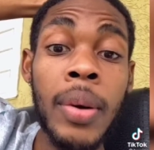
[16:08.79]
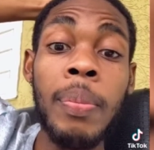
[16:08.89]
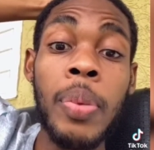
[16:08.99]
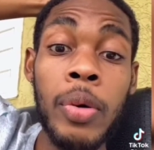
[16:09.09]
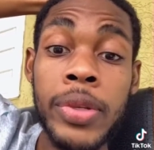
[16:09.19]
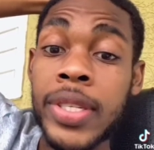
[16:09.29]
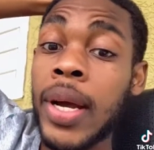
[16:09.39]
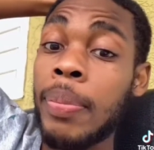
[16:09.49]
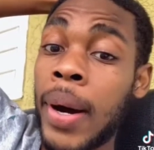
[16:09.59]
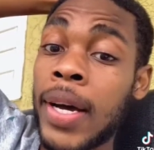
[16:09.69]
post a
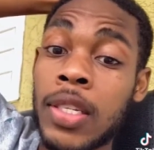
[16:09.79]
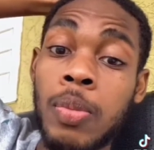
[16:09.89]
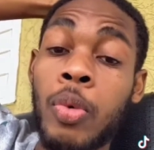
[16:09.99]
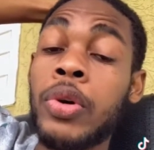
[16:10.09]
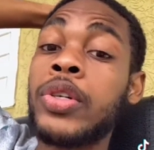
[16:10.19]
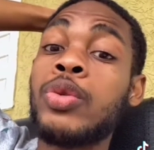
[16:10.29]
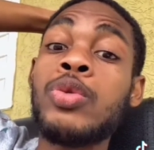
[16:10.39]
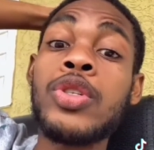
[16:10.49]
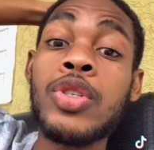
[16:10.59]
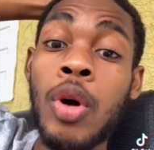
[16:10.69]
passport do
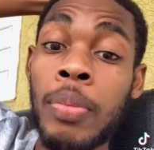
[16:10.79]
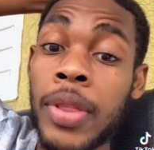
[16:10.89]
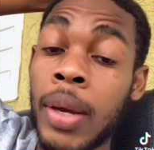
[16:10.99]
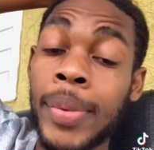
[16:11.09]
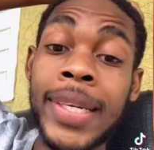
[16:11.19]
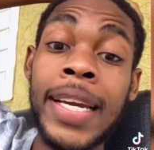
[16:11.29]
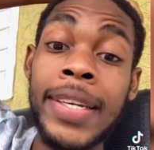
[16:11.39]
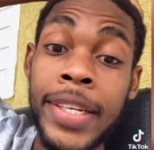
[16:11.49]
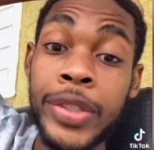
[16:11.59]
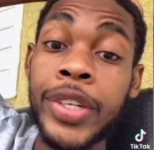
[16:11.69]
something but i
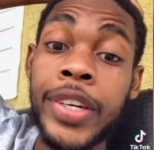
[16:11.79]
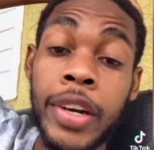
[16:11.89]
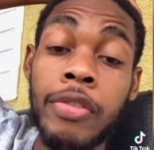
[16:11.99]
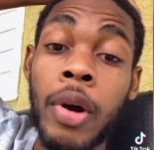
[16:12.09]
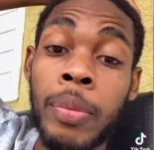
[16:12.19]
need to hear from you